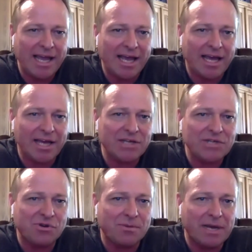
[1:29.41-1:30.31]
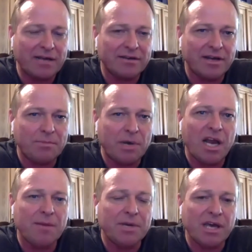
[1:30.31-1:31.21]
you talk about
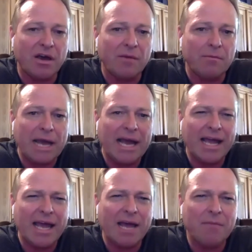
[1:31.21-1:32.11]
Parliament going back.